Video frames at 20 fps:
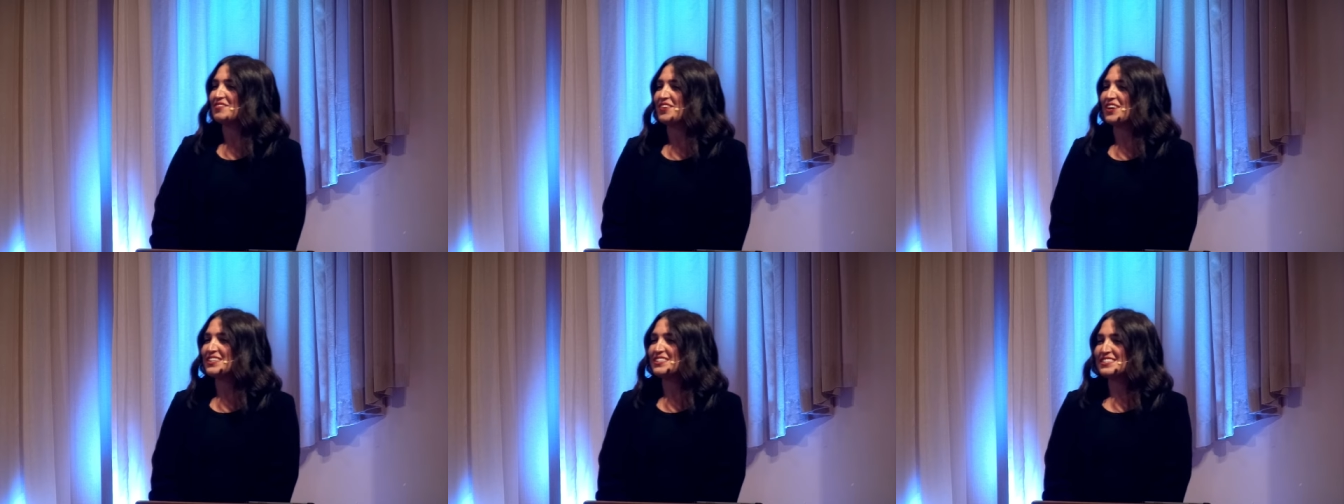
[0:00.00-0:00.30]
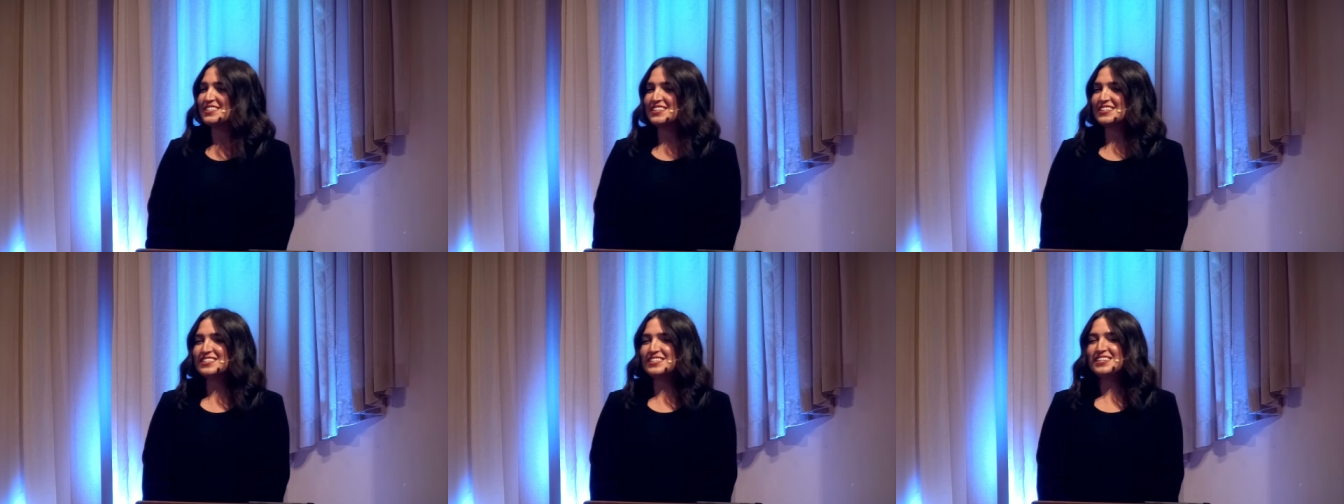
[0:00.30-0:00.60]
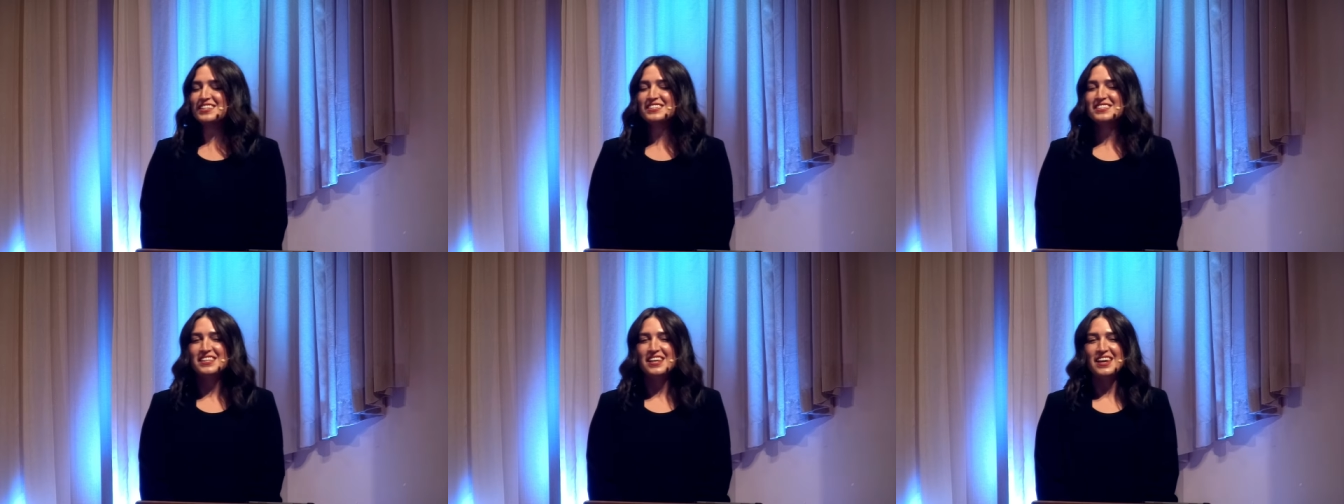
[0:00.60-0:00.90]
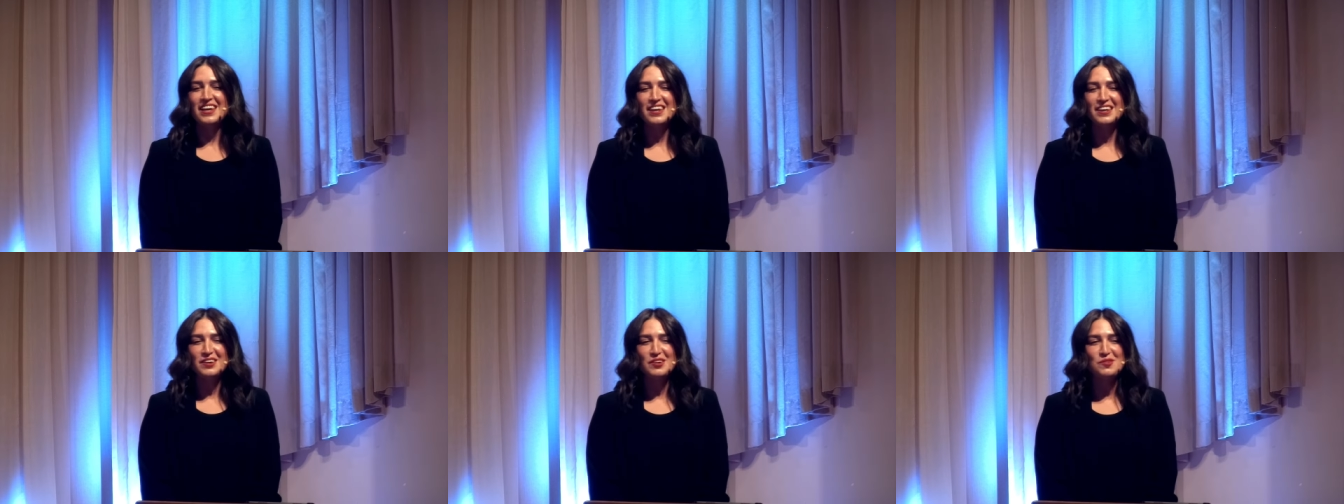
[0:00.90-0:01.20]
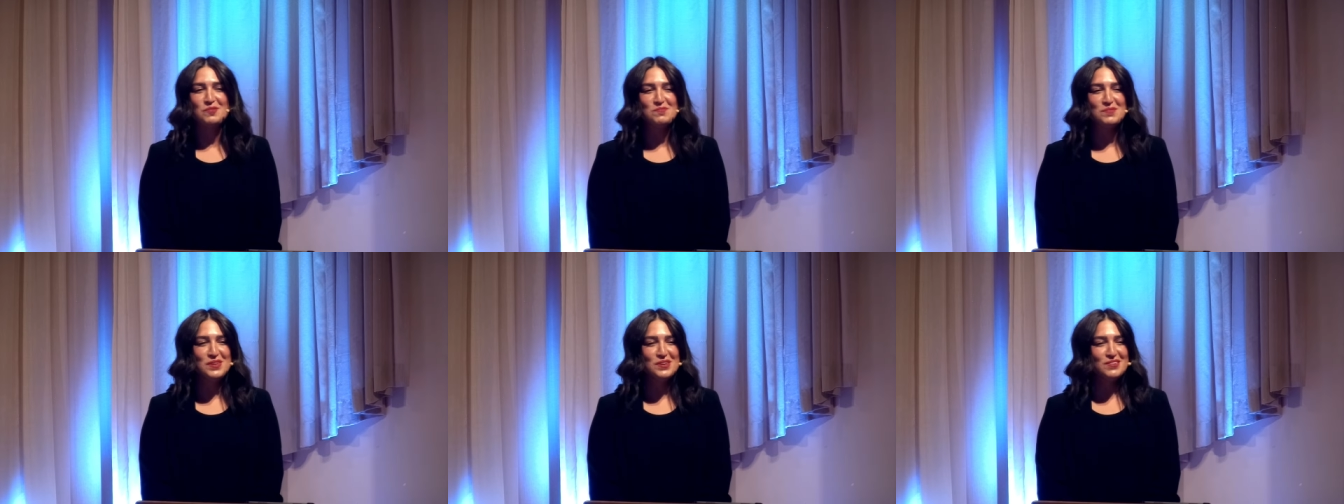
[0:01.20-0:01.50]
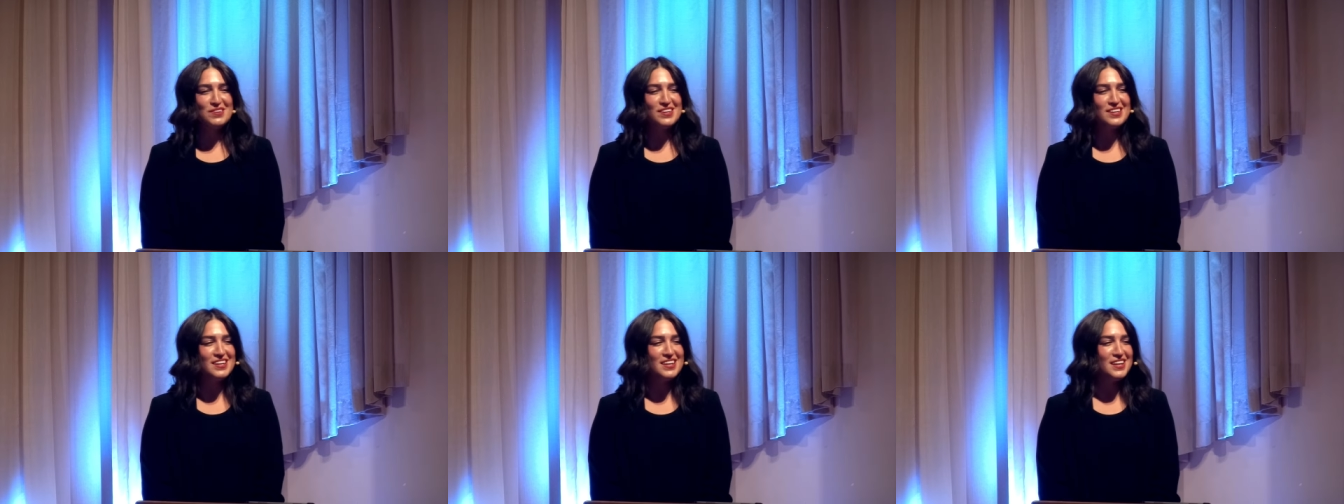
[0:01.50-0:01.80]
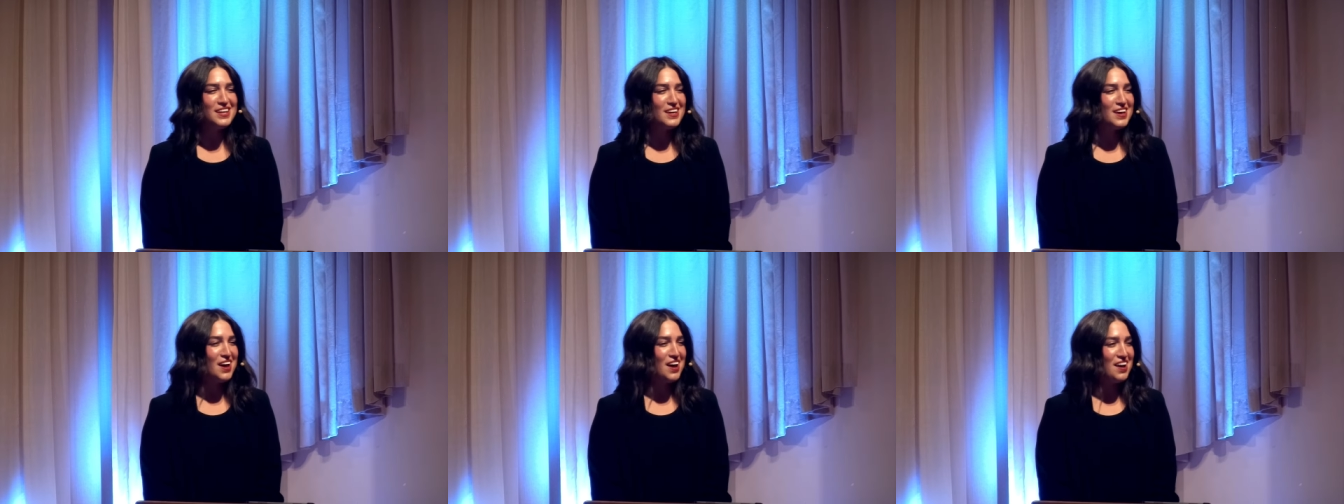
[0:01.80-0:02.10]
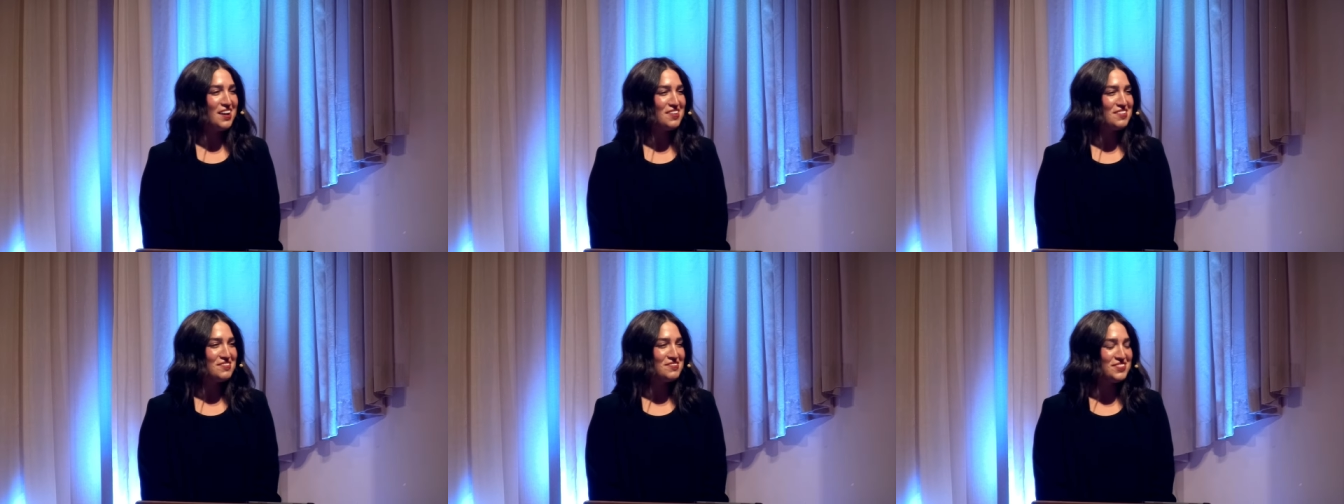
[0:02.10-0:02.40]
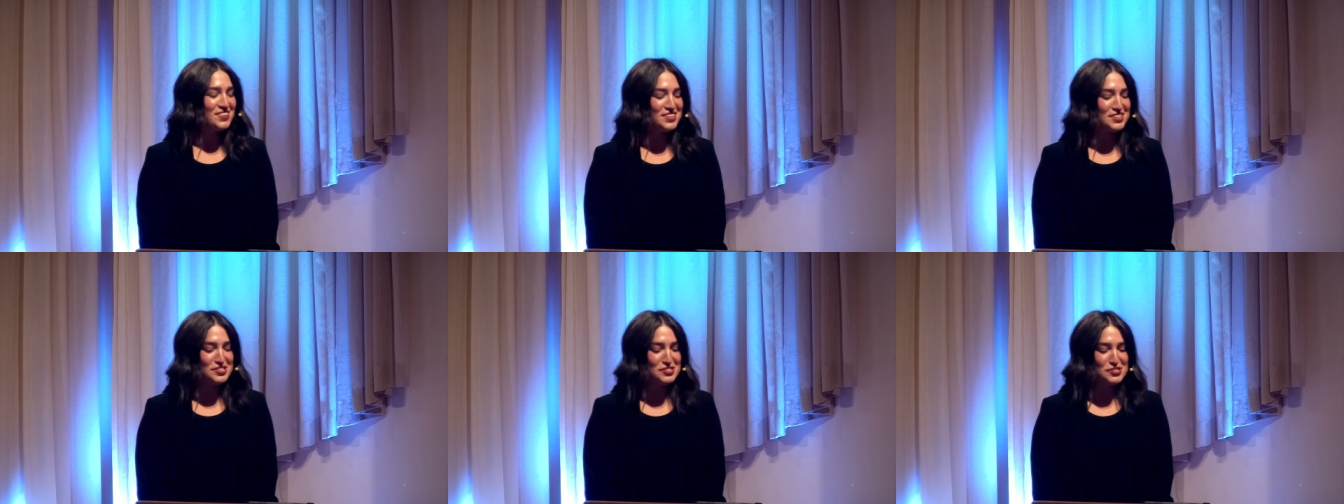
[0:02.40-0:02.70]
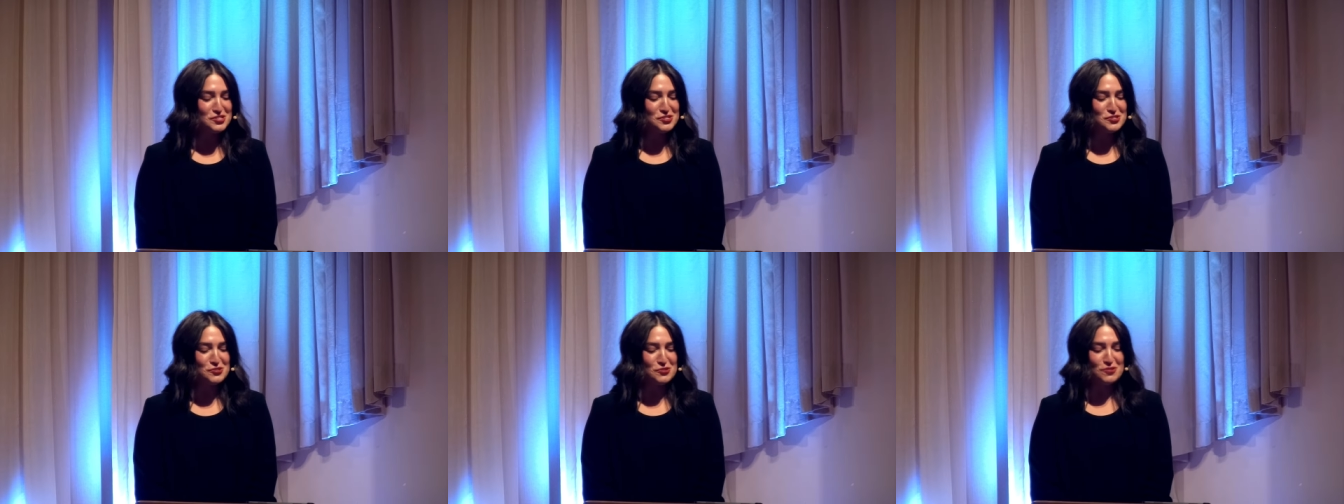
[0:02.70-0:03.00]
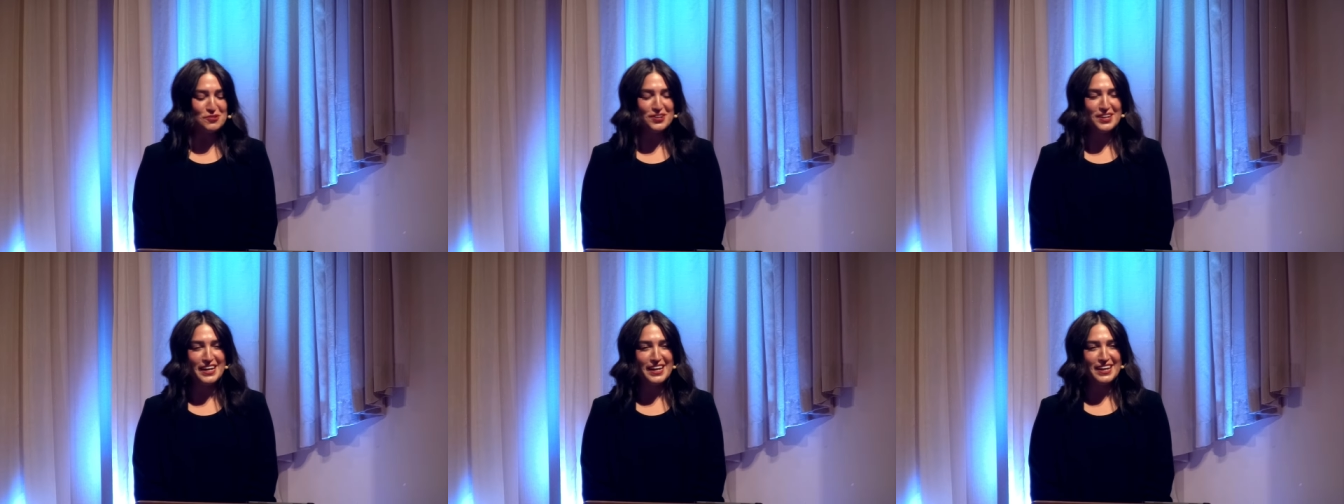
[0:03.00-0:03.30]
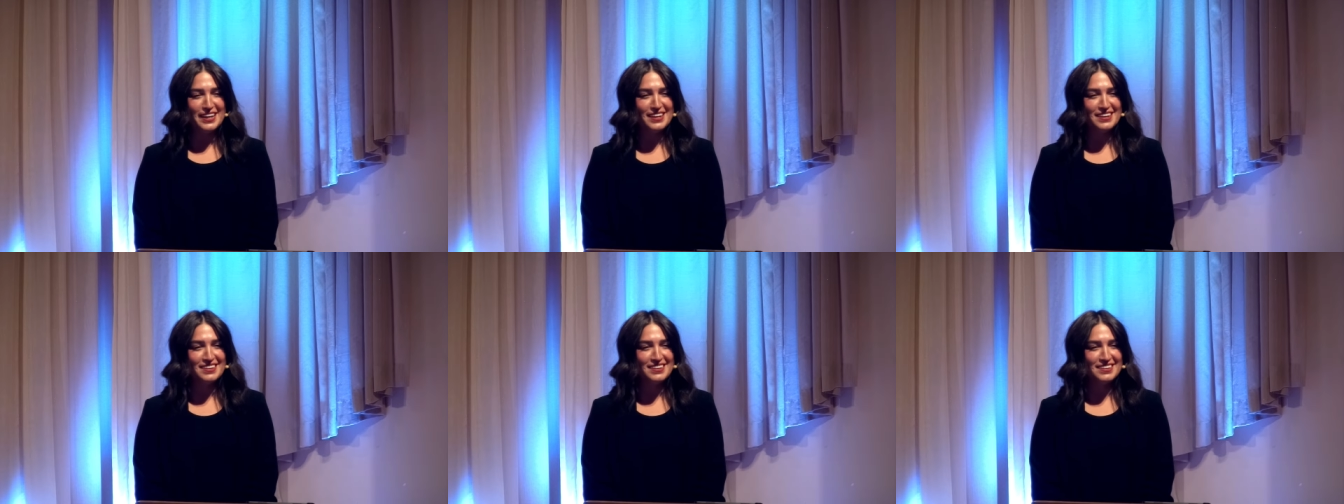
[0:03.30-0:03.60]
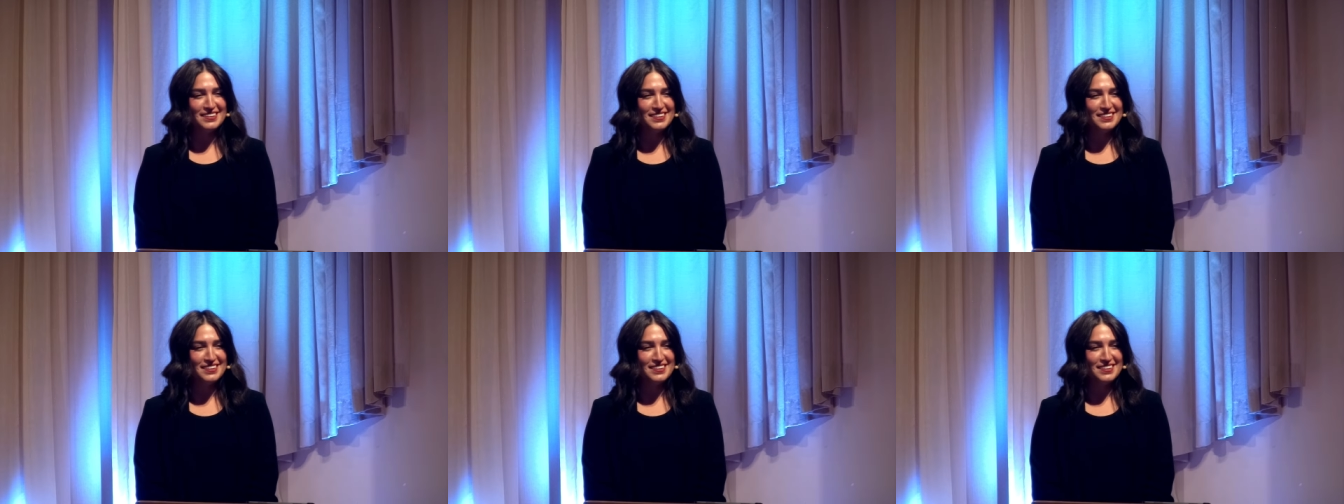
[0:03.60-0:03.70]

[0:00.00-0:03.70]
Friends, this is a community of story.